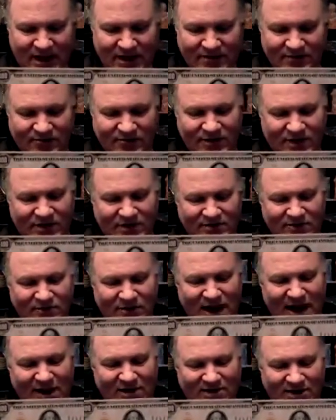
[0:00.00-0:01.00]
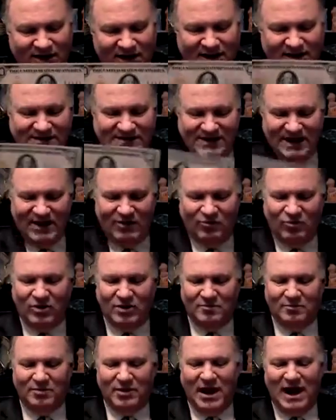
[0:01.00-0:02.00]
And the reality is, it
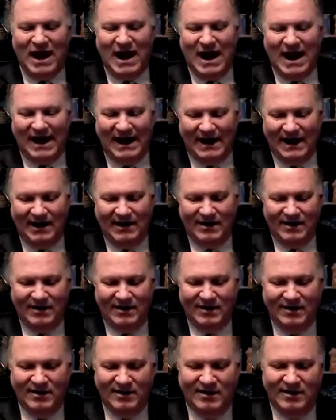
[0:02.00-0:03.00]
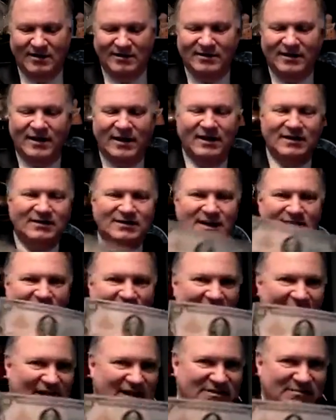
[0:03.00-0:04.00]
would buy in
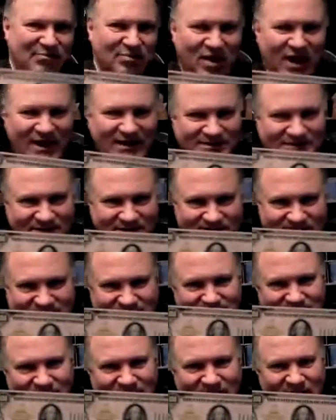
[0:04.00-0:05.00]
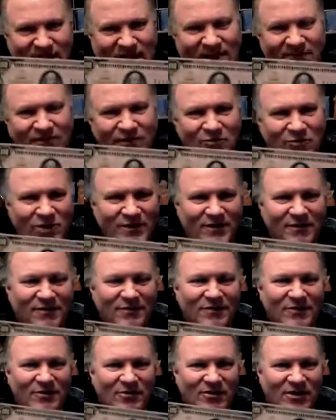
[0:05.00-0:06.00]
today's prices, even with a
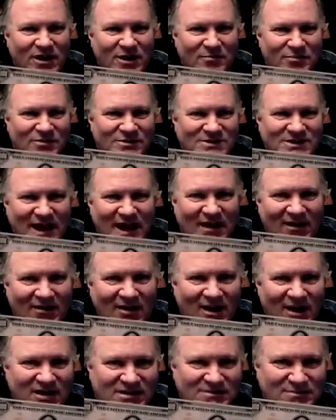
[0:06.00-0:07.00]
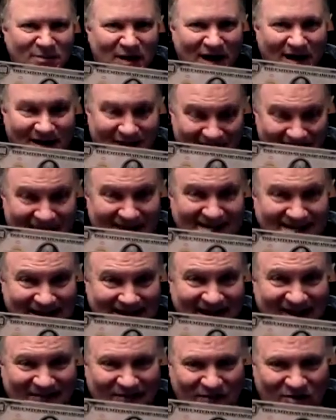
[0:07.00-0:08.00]
30% loss by
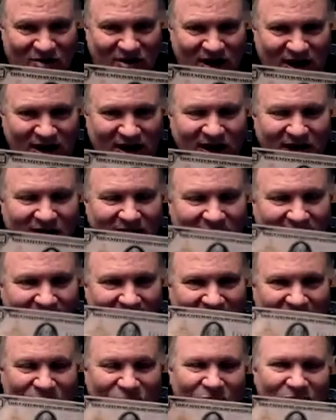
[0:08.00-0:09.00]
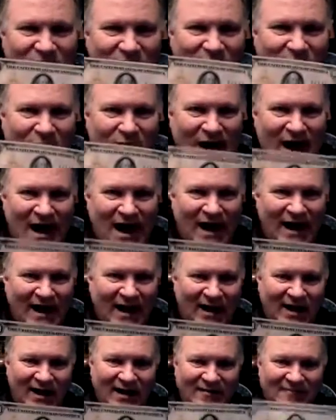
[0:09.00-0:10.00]
1930, it would
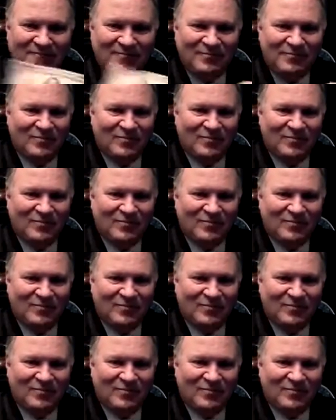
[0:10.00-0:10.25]
buy